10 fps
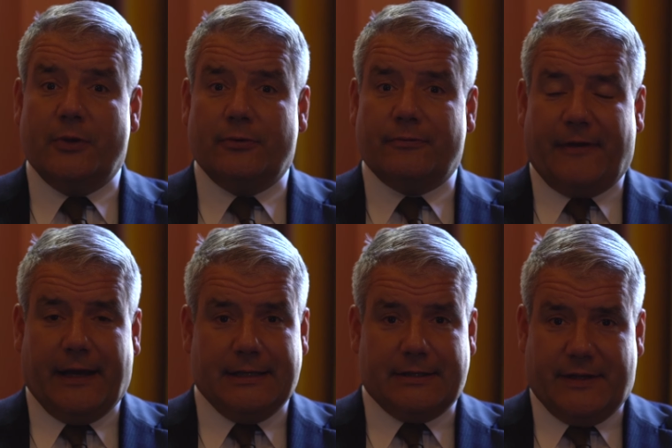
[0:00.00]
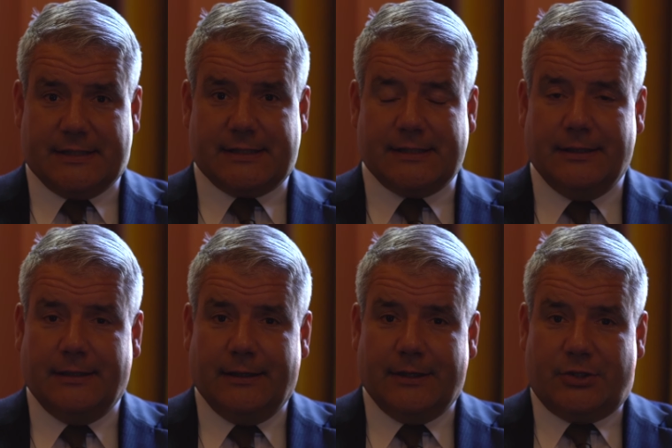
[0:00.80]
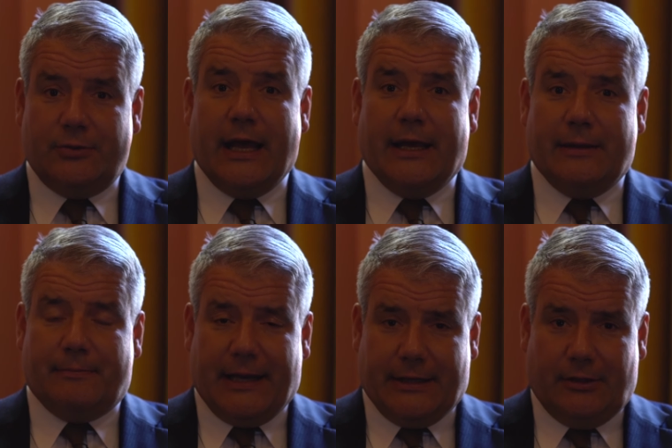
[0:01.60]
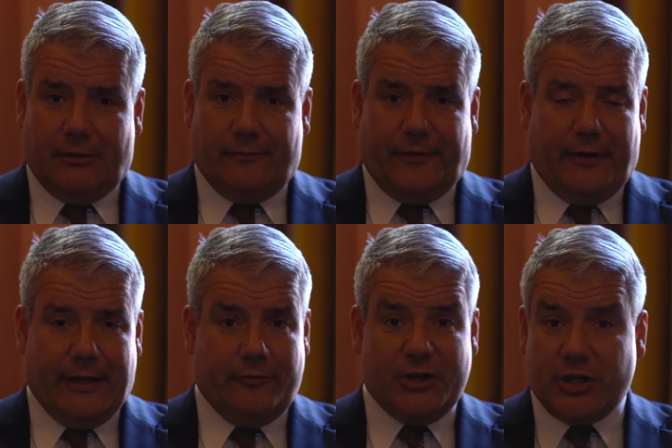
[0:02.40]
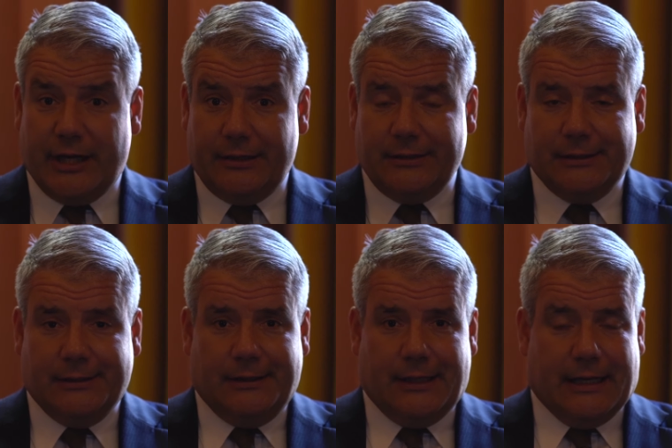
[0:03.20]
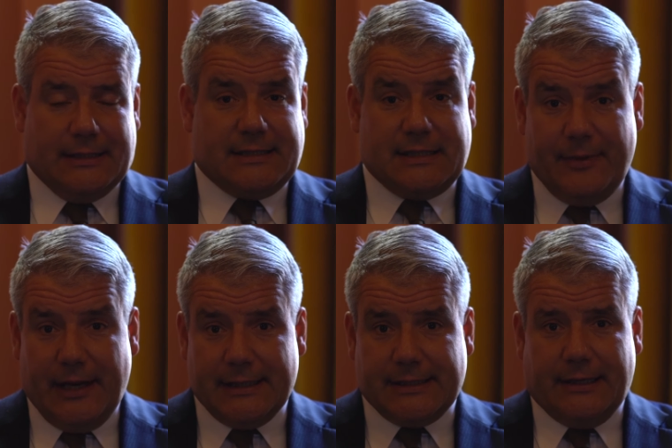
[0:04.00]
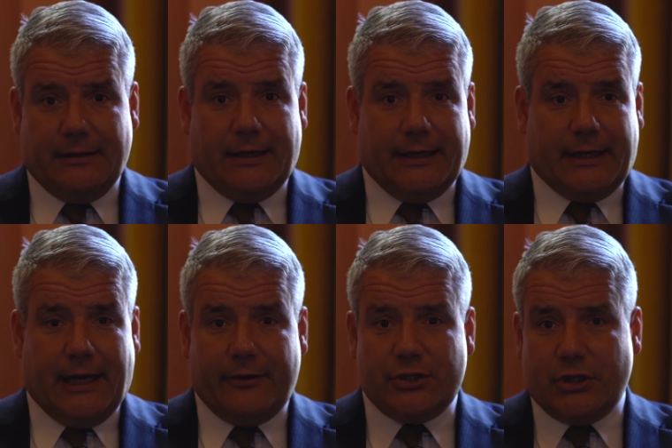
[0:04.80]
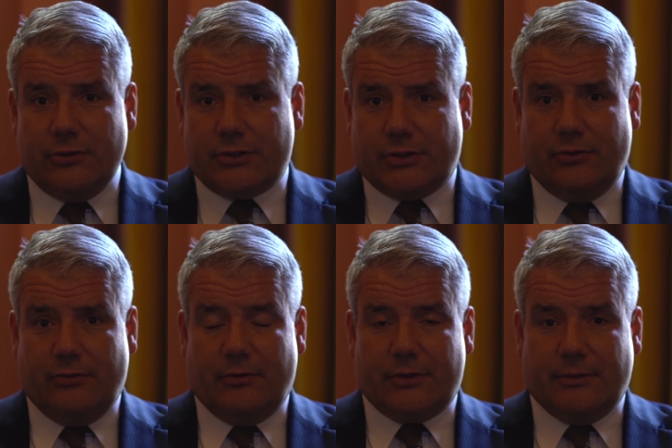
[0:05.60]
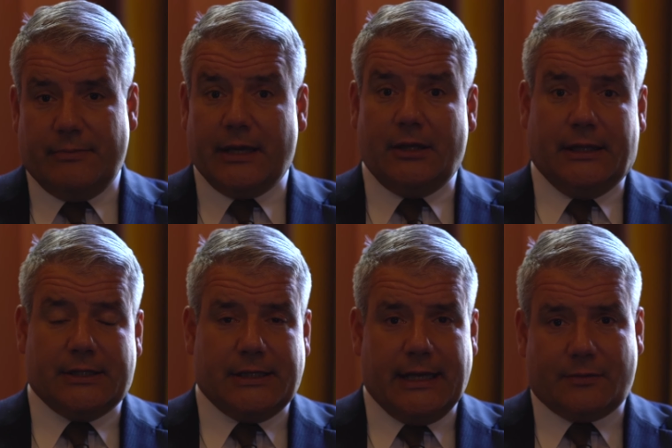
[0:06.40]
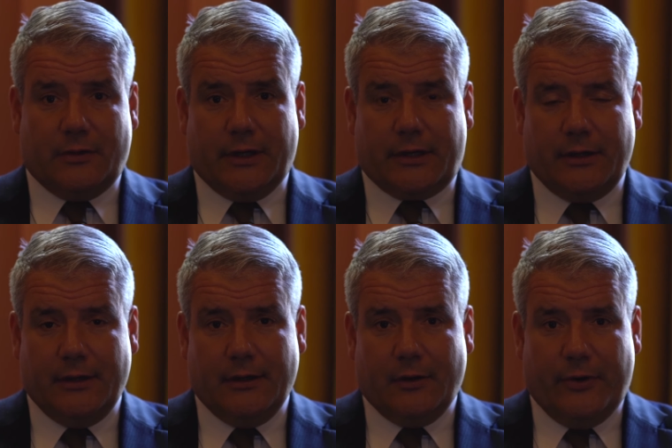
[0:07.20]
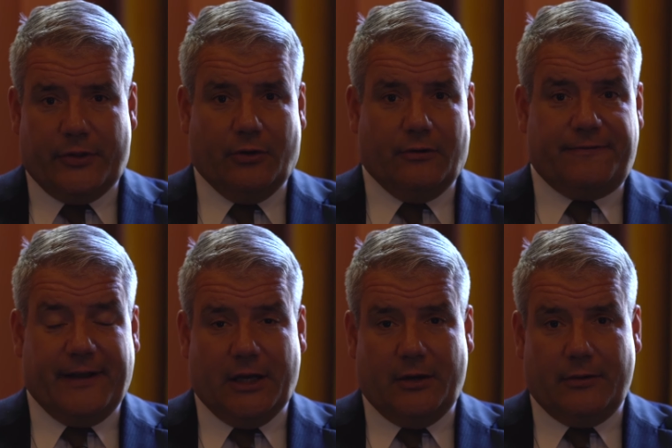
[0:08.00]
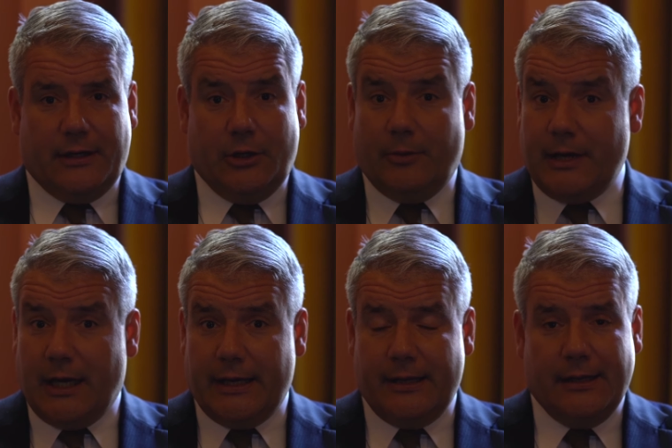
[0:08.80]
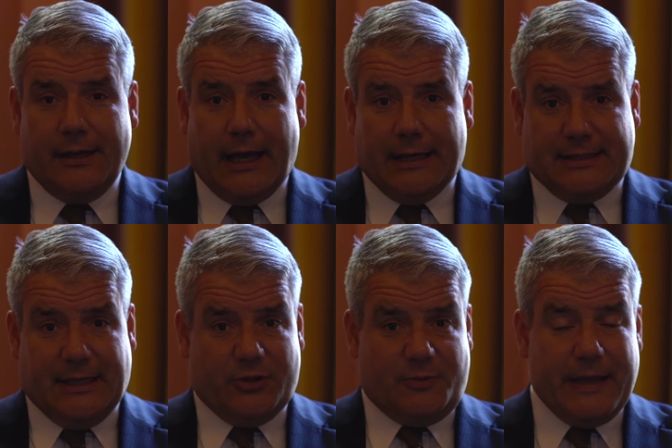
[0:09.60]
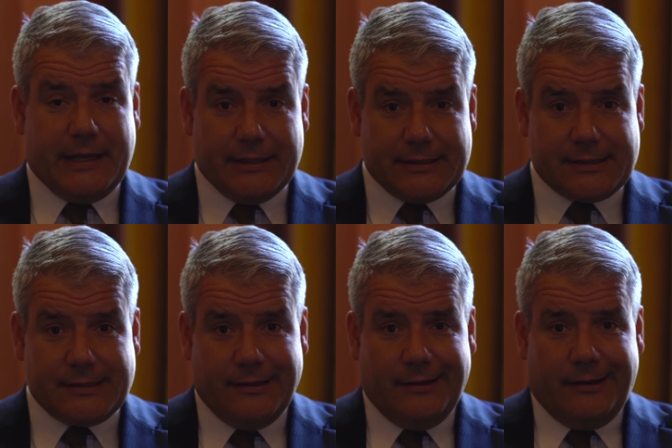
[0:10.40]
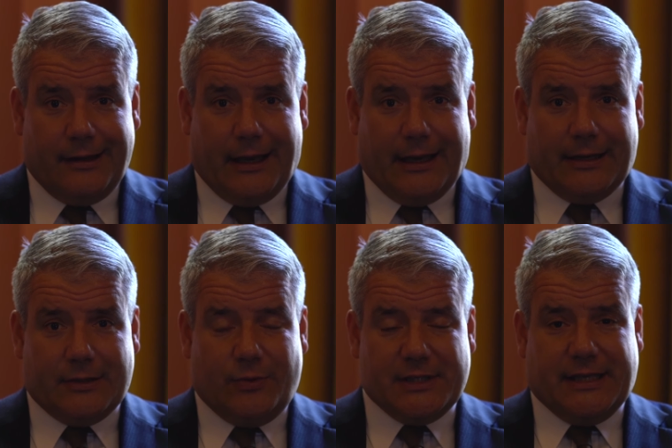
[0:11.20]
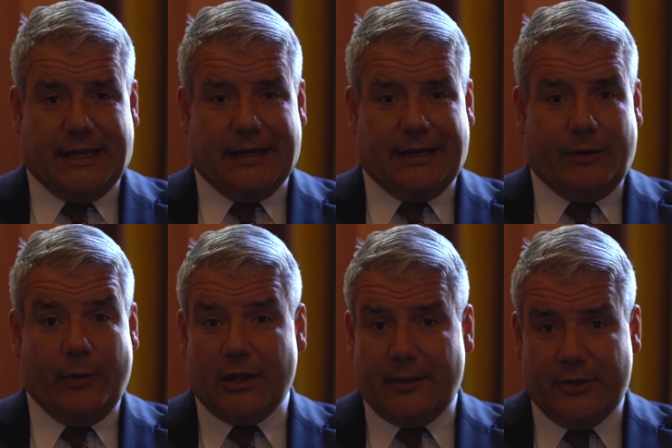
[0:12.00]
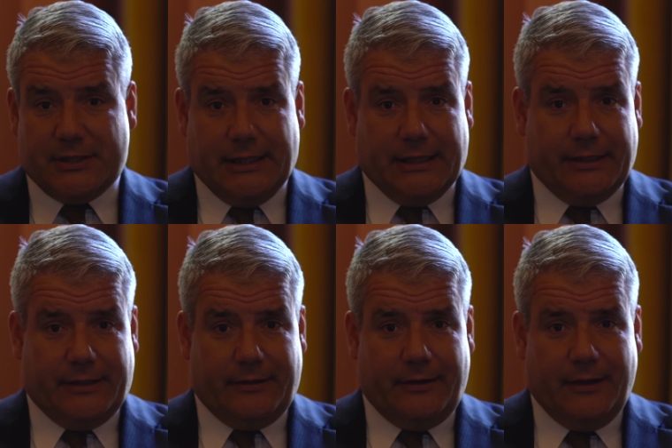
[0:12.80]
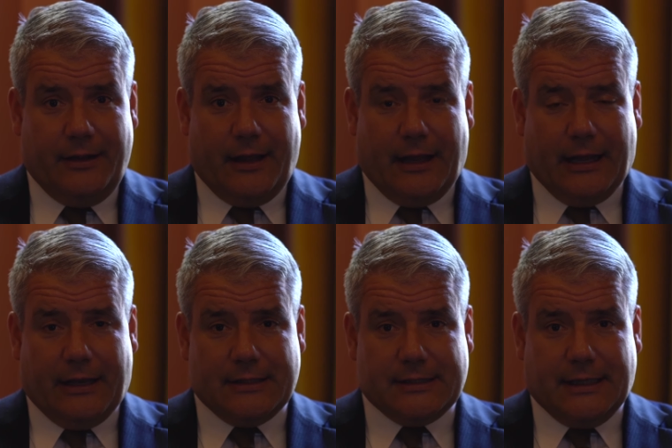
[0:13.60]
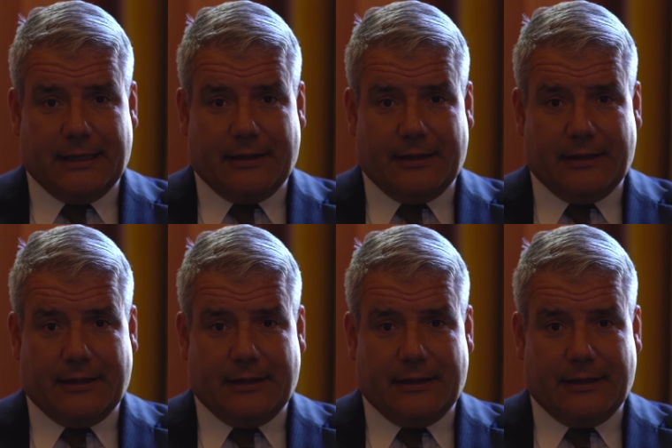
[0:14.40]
you find this two-day panel very enriching and stimulating. I encourage you to mingle and to network with your fellow alumni and distinguished speakers. And once again, I welcome you to London and